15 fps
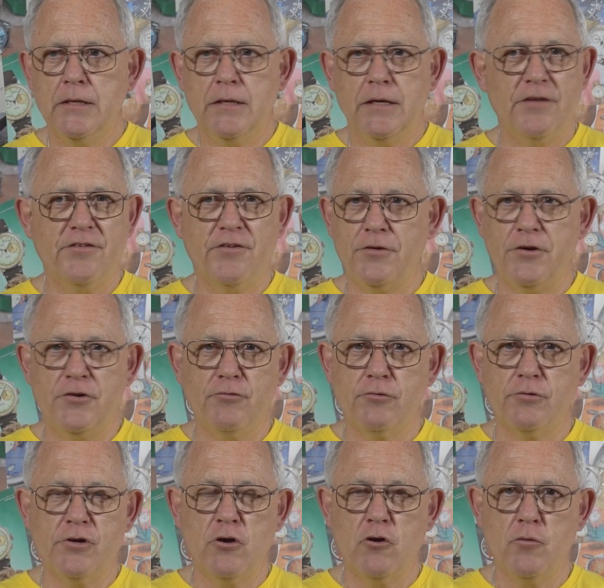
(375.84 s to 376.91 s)
It's going to draw
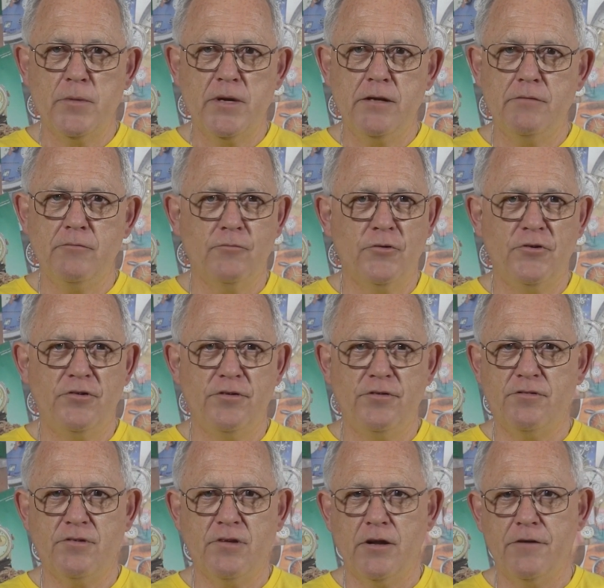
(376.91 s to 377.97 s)
a comment, which
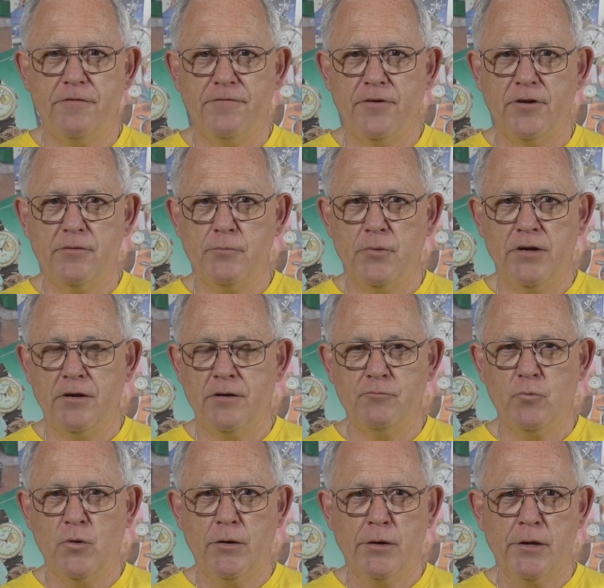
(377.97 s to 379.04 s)
is kind of fun, but I'm
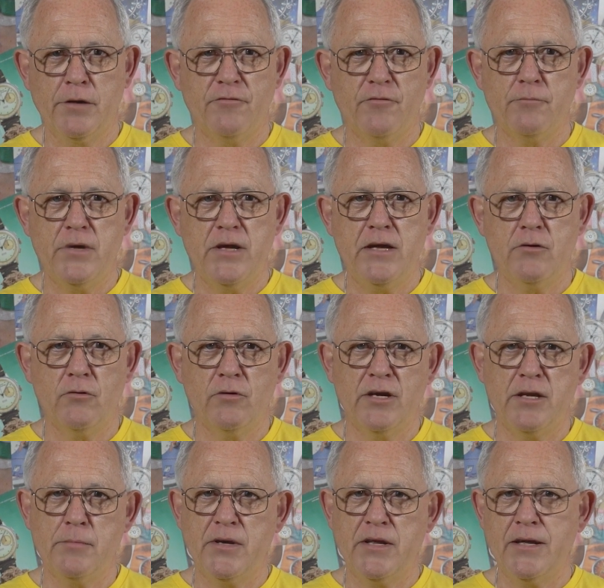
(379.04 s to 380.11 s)
wearing it for me, not
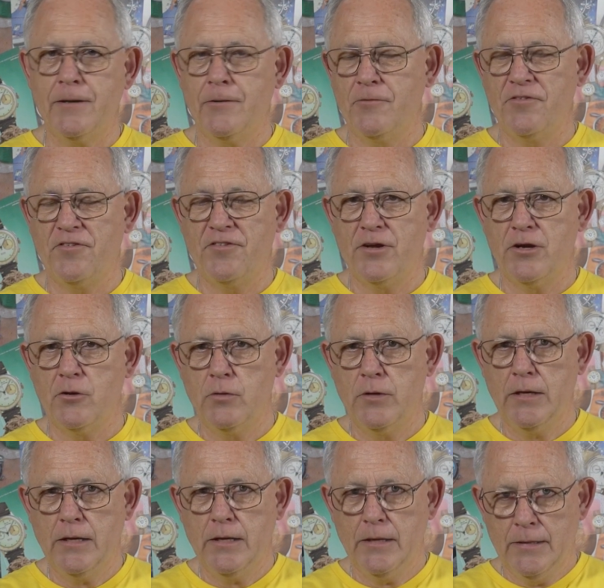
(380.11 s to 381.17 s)
anybody else. So
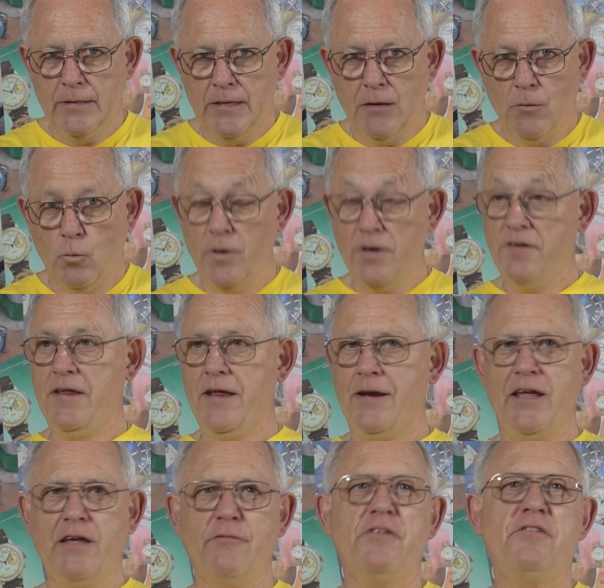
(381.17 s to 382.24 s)
what does that
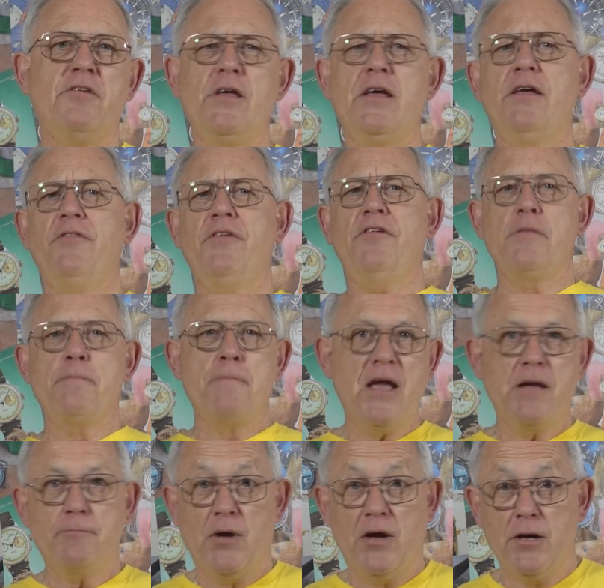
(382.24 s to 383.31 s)
leave us? So that gives us a
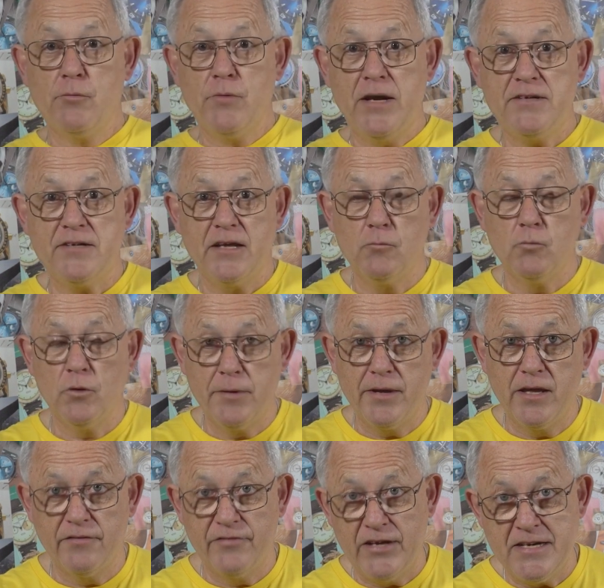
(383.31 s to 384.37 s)
magpie rating. What do we
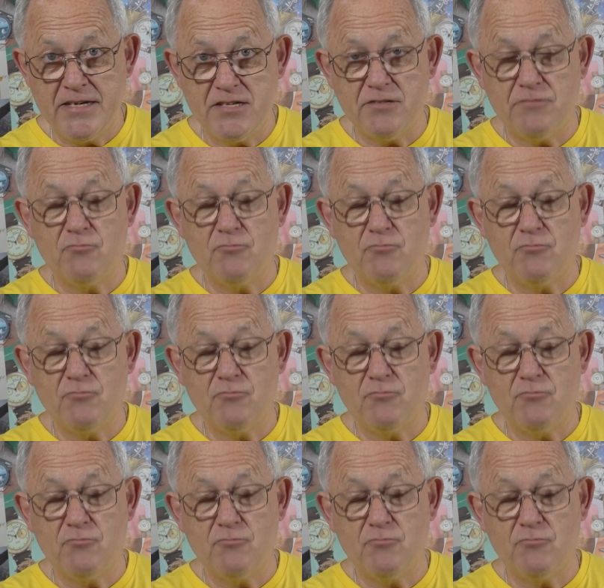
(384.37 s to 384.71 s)
give it?